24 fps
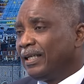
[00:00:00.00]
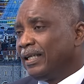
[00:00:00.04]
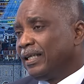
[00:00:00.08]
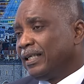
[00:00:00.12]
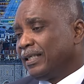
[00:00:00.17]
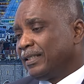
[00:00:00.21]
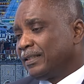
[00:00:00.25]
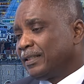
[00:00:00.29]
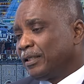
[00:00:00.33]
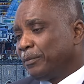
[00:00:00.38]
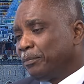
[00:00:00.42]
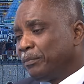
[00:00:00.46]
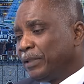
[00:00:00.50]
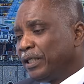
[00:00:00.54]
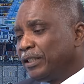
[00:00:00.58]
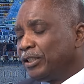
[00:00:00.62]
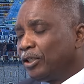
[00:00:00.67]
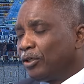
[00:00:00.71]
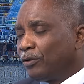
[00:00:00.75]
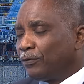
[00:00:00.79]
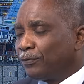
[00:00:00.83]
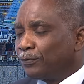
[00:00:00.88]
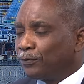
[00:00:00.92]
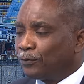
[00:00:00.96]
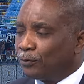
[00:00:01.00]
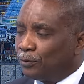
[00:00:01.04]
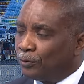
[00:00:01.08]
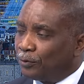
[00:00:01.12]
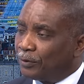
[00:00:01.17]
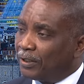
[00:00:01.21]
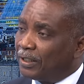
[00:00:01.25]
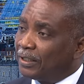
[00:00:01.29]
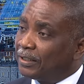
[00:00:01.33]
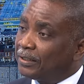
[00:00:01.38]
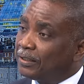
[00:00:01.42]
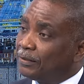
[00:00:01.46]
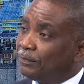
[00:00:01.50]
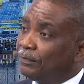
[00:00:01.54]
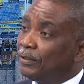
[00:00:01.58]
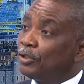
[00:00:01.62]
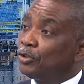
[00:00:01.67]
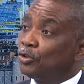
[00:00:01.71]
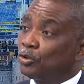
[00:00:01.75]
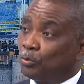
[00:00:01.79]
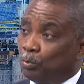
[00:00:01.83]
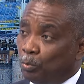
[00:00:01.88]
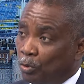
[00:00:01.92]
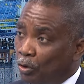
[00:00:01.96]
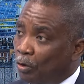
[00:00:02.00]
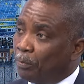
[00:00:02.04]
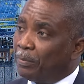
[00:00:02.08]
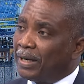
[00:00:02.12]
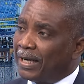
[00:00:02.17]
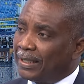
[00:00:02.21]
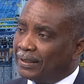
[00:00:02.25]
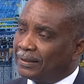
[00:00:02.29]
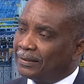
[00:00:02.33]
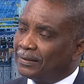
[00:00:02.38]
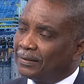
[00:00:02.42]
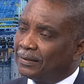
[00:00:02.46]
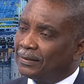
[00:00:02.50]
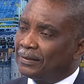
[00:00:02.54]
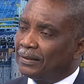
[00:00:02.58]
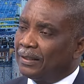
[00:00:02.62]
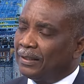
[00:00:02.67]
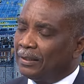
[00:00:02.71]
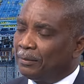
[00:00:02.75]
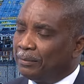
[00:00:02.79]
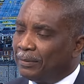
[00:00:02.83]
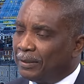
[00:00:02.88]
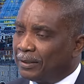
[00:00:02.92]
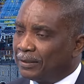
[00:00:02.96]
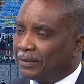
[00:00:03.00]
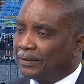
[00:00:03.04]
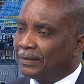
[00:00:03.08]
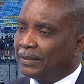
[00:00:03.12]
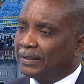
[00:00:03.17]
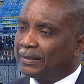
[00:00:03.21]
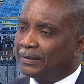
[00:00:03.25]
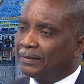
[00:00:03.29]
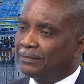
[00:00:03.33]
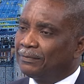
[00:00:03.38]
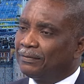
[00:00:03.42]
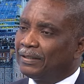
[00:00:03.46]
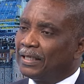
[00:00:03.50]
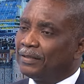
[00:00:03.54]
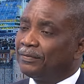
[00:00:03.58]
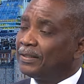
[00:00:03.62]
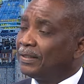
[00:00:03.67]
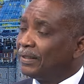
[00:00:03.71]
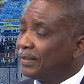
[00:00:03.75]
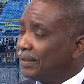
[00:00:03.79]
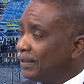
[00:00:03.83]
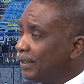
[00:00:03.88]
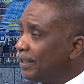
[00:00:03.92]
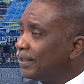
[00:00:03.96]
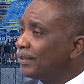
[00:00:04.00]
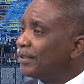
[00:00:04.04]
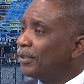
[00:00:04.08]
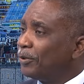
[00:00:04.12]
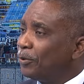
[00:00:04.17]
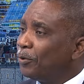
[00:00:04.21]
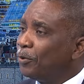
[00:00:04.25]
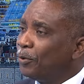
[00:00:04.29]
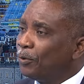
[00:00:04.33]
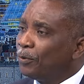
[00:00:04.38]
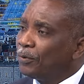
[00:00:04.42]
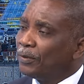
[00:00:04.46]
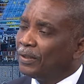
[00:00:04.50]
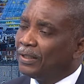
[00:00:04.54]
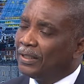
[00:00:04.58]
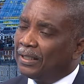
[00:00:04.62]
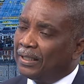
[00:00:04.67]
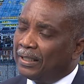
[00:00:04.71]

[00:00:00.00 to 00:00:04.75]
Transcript: is a merger of two relatively small banks about 5-6 years ago,